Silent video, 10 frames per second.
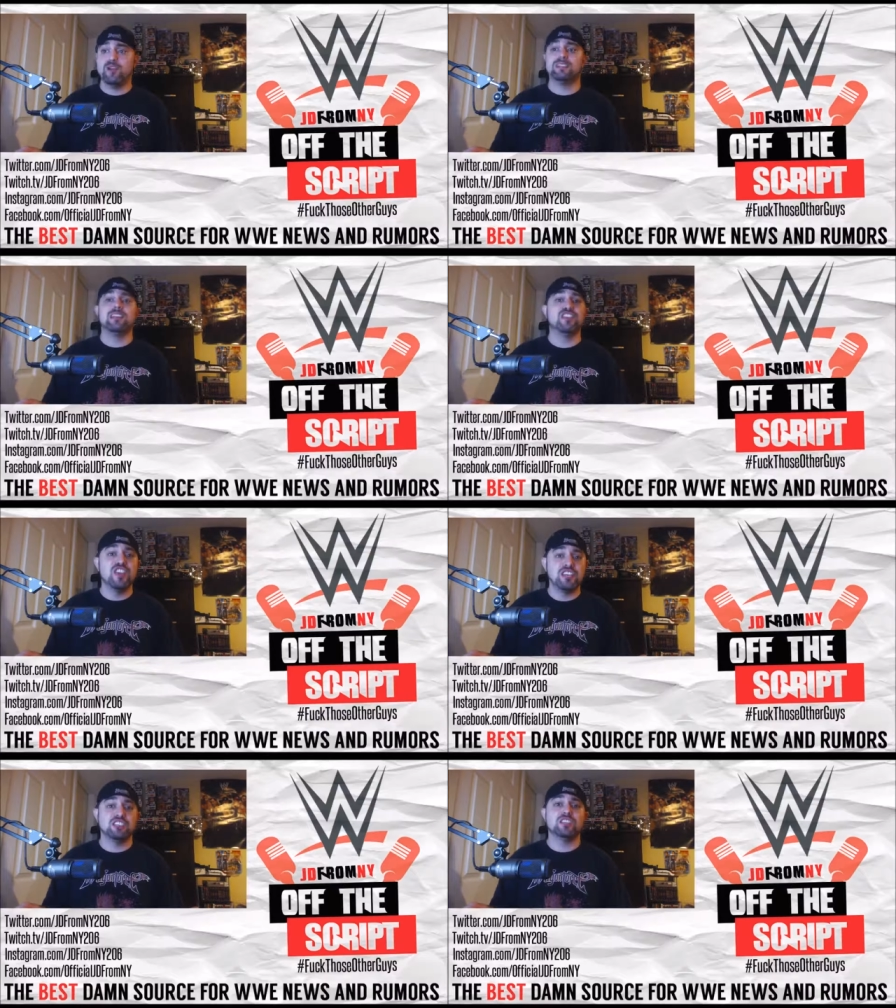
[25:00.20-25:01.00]
point
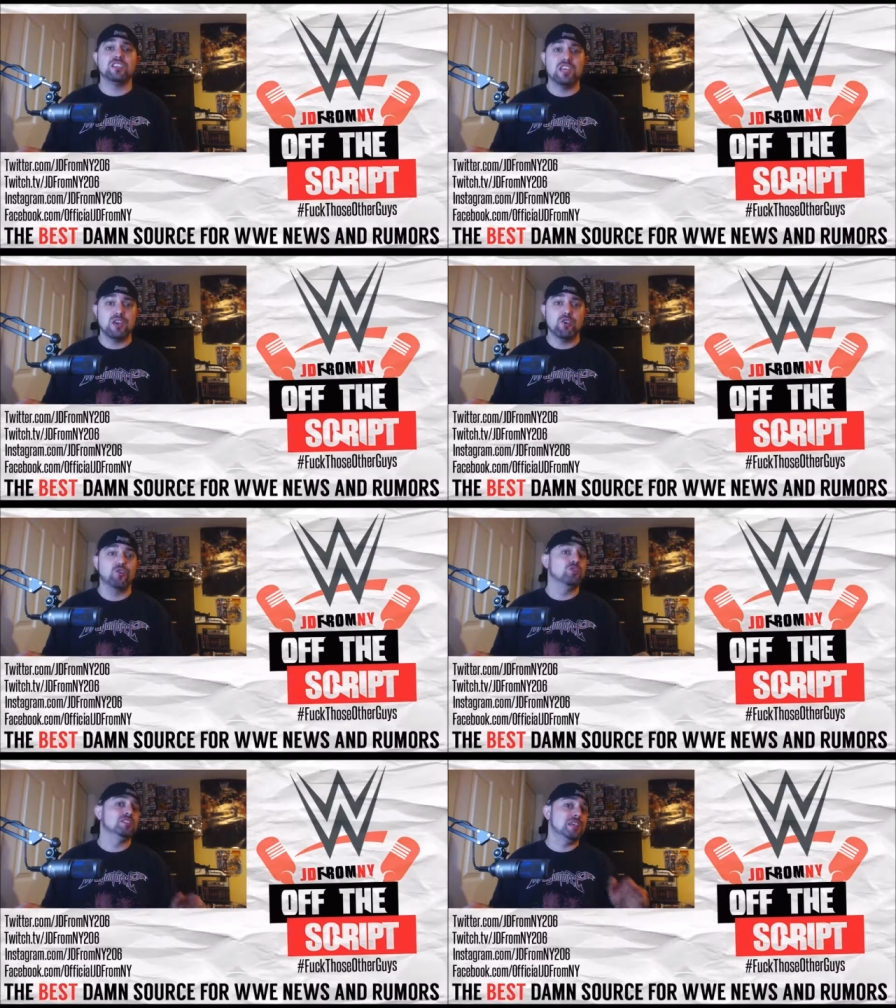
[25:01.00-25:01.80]
this year,
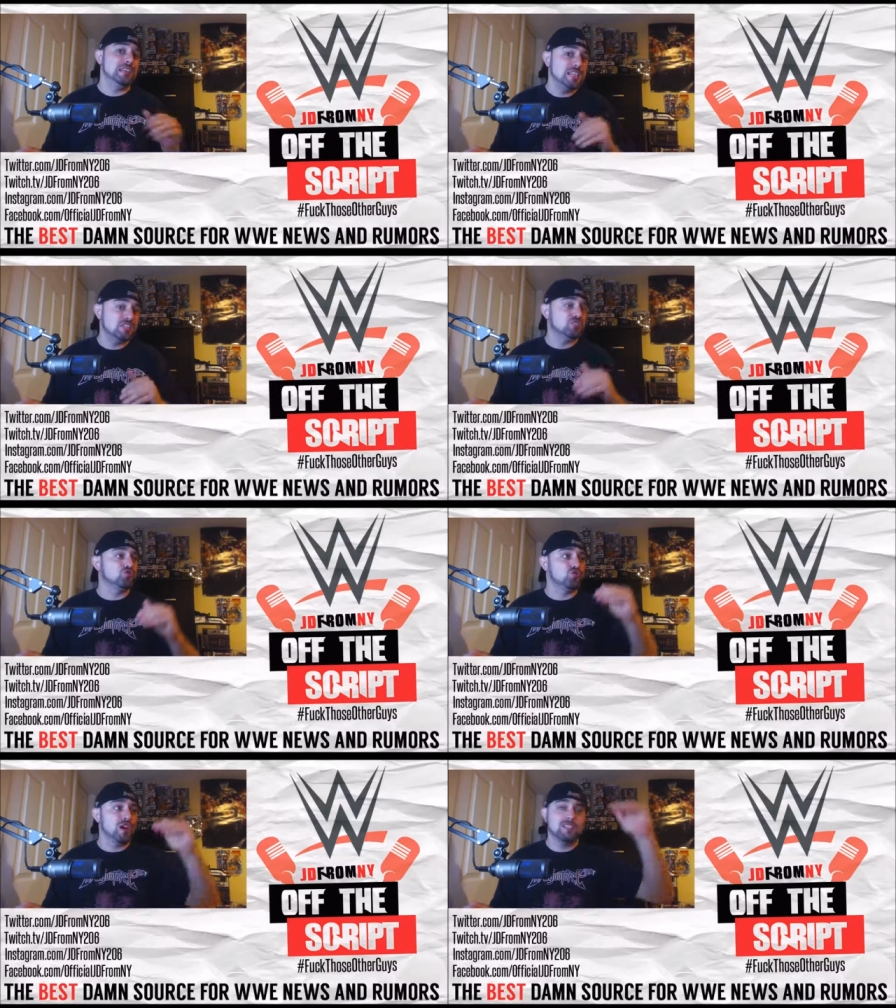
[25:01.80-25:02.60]
or is at
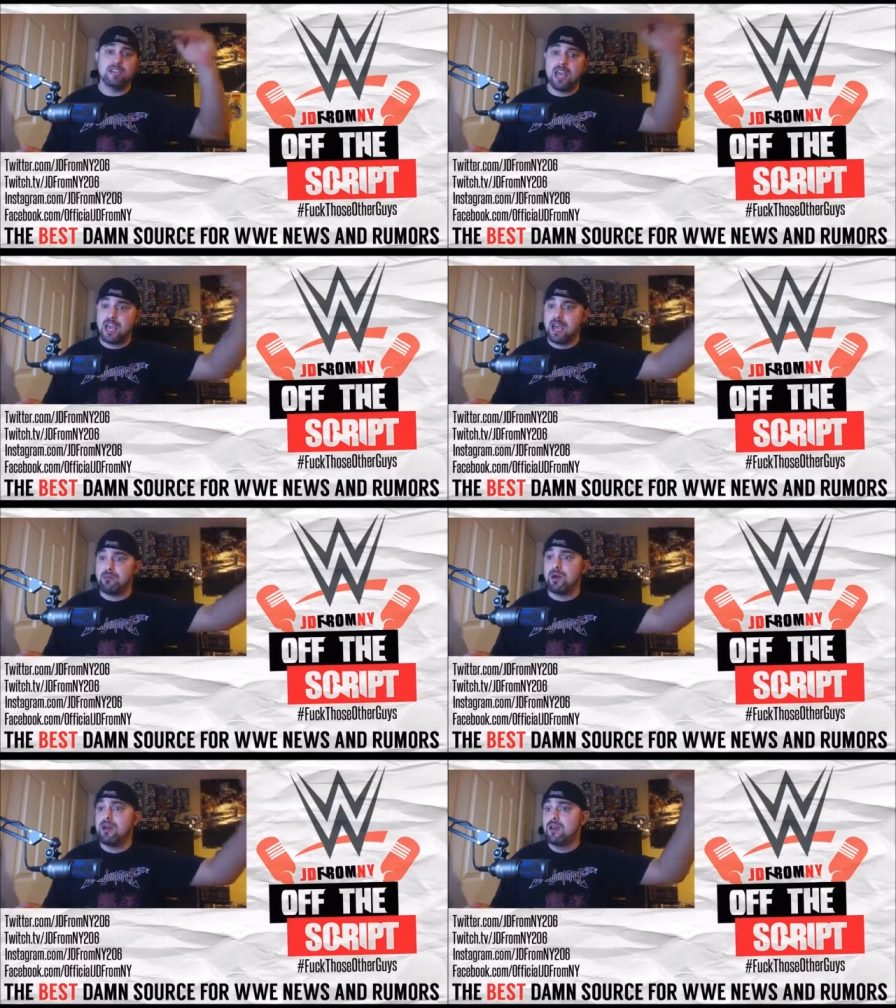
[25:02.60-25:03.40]
least trying to
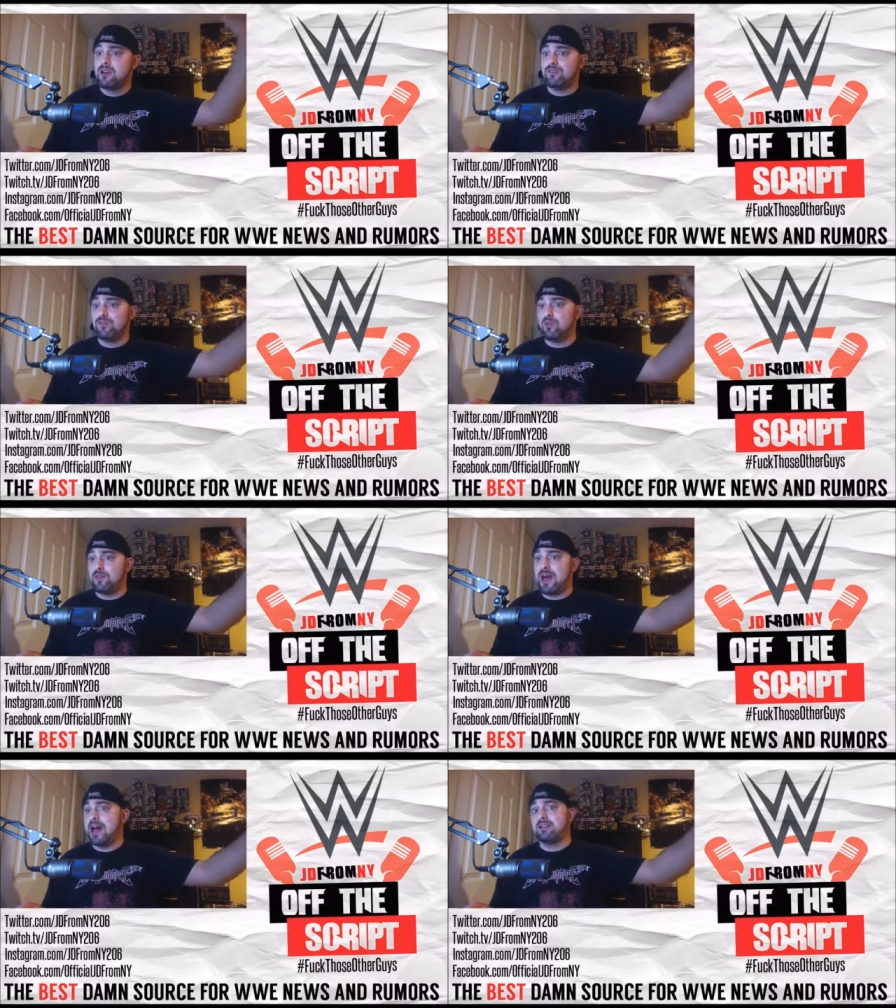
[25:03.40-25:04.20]
aim
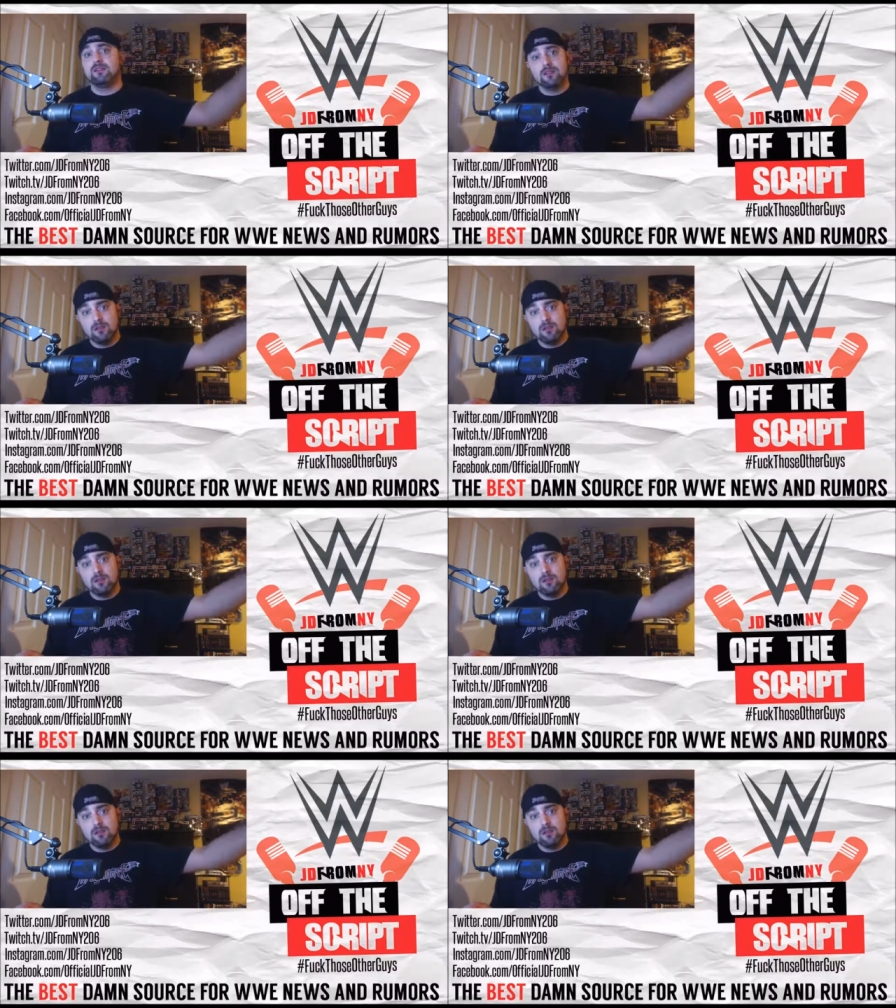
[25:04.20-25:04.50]
for that.